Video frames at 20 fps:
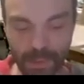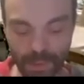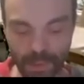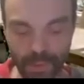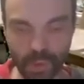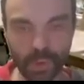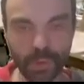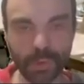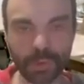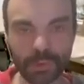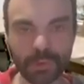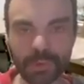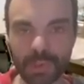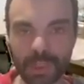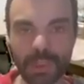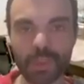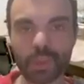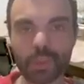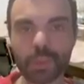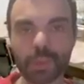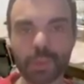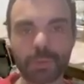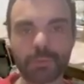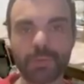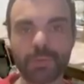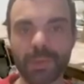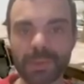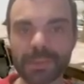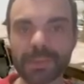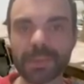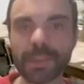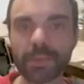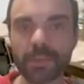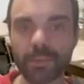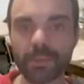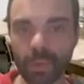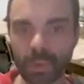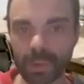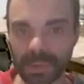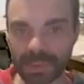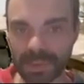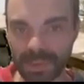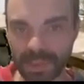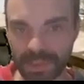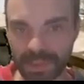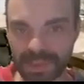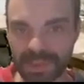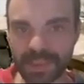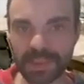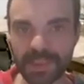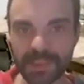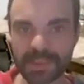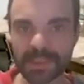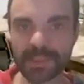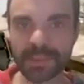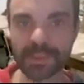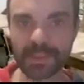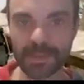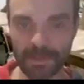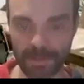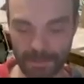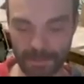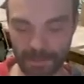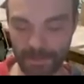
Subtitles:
a short notation for the set of all states that exist.